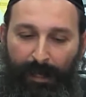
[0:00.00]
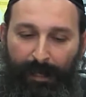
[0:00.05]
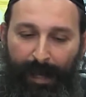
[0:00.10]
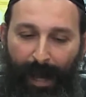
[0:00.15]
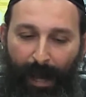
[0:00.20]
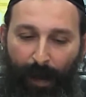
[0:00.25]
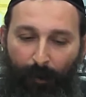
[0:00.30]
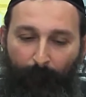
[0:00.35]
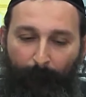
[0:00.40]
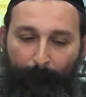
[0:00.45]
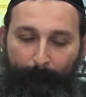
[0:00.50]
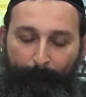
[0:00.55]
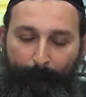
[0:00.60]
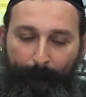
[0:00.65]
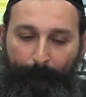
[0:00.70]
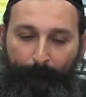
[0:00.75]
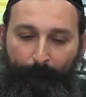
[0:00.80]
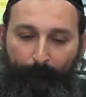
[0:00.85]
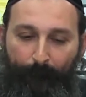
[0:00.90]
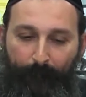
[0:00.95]
Now,
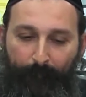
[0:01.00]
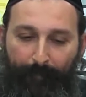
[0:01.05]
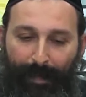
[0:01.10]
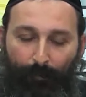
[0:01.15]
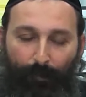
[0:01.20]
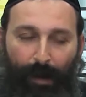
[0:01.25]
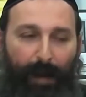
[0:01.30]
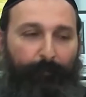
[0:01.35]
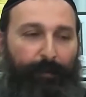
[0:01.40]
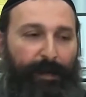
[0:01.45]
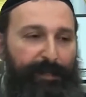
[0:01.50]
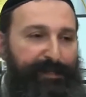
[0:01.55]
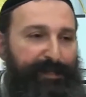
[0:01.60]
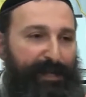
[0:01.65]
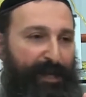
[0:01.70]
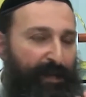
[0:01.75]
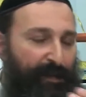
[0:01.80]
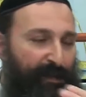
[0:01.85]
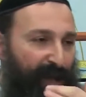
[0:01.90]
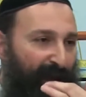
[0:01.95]
why am I
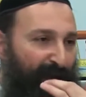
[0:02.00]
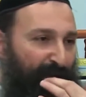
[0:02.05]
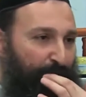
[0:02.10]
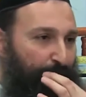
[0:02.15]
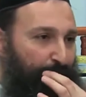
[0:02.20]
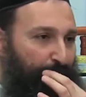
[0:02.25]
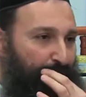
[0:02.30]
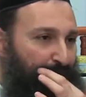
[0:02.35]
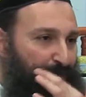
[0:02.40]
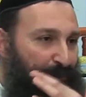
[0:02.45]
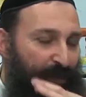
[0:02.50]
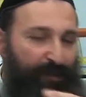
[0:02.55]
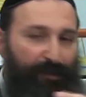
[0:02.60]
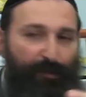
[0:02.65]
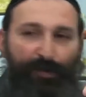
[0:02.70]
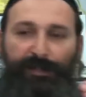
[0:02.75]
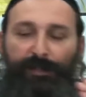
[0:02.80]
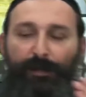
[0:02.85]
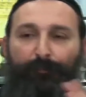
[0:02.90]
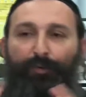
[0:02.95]
saying that?
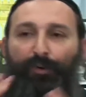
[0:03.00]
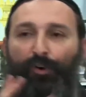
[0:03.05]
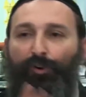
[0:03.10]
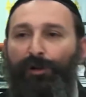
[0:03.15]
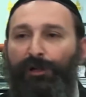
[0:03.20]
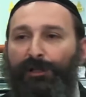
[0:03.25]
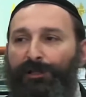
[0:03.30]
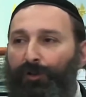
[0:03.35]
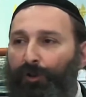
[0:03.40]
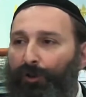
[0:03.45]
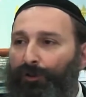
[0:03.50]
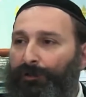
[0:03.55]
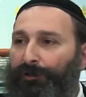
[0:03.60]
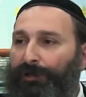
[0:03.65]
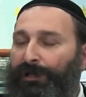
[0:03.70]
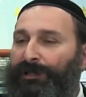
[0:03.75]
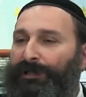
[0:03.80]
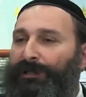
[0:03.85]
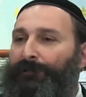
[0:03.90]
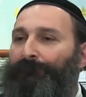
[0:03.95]
There is a book, it's called
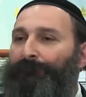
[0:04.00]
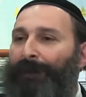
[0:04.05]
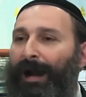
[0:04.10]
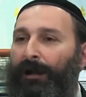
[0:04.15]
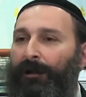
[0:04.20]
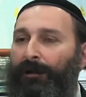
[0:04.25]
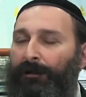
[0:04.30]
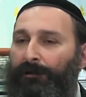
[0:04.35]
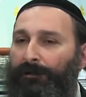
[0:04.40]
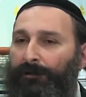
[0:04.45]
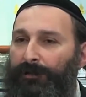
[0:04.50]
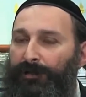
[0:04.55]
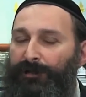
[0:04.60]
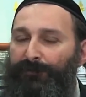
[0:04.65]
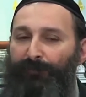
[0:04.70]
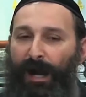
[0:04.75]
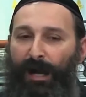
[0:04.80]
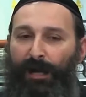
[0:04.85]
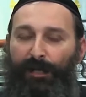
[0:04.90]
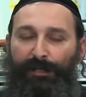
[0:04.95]
the SMAC.
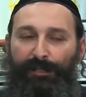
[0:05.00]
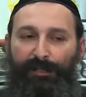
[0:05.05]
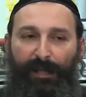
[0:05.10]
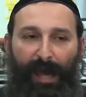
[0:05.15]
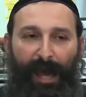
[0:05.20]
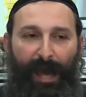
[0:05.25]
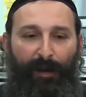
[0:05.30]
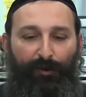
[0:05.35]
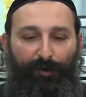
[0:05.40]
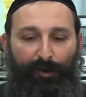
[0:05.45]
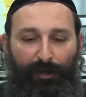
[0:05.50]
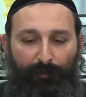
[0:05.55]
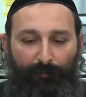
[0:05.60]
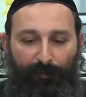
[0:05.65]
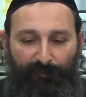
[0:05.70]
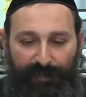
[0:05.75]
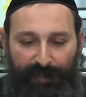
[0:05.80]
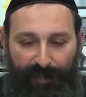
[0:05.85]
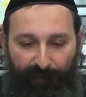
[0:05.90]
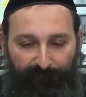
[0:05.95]
SMAC is the
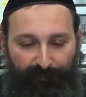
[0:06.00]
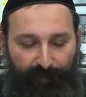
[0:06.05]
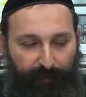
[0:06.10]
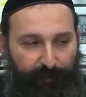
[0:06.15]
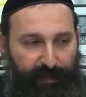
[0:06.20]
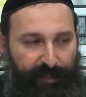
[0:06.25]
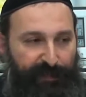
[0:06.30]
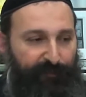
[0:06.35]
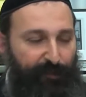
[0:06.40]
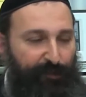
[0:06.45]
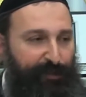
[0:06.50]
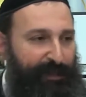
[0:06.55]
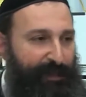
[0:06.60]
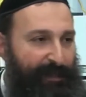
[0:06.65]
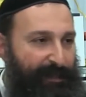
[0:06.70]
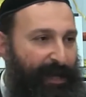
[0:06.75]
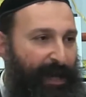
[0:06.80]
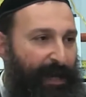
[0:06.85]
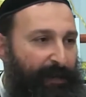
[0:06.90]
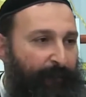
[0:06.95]
acronym of Sefer Mitzvot
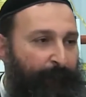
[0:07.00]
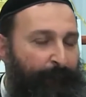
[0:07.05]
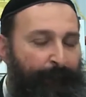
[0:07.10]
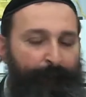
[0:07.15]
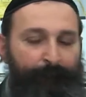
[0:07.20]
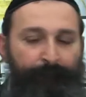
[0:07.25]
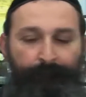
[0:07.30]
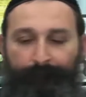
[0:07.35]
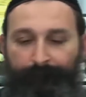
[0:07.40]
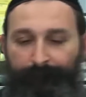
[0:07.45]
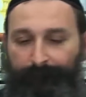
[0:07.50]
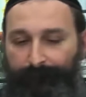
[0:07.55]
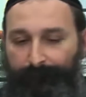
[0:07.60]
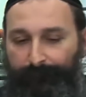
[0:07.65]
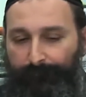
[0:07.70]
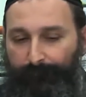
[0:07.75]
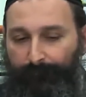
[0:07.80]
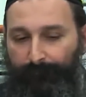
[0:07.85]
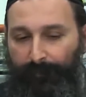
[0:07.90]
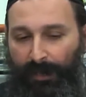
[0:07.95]
Katan.
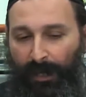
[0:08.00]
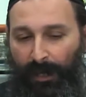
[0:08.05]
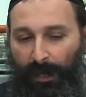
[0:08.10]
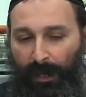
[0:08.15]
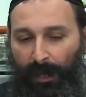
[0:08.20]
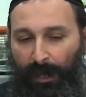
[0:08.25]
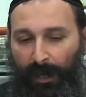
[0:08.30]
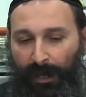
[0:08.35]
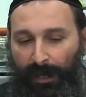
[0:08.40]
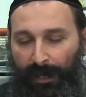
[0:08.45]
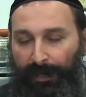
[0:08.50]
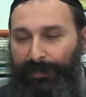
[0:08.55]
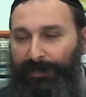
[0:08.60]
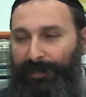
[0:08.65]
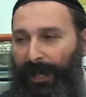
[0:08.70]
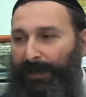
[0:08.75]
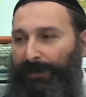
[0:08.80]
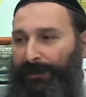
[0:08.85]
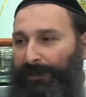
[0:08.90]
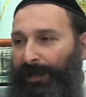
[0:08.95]
He
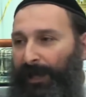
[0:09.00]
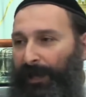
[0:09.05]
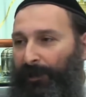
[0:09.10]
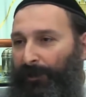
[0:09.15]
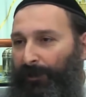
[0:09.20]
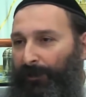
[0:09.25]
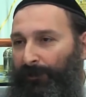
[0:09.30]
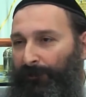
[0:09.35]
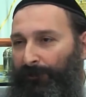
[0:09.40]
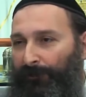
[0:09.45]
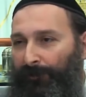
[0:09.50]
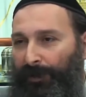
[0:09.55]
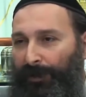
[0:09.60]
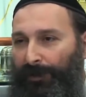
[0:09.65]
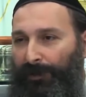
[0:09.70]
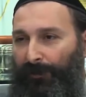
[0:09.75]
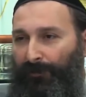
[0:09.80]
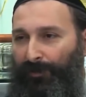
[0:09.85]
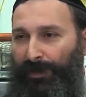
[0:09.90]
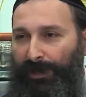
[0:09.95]
says there
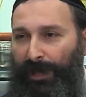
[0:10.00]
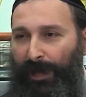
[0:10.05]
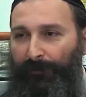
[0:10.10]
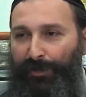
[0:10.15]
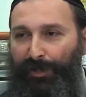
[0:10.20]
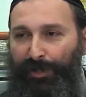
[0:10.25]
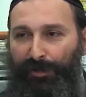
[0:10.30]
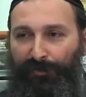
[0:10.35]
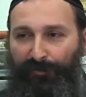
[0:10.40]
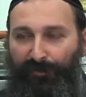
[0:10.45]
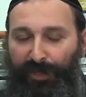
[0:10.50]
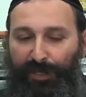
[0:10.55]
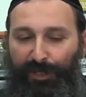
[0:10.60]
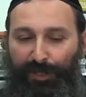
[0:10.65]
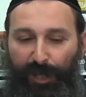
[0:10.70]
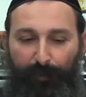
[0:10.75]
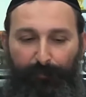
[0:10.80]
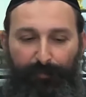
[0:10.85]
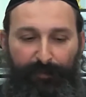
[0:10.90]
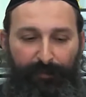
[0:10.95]
that the redemption of
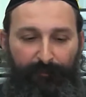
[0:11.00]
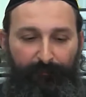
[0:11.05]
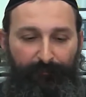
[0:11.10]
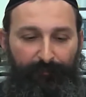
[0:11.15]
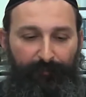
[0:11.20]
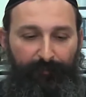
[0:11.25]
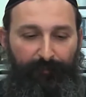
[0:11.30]
Egypt,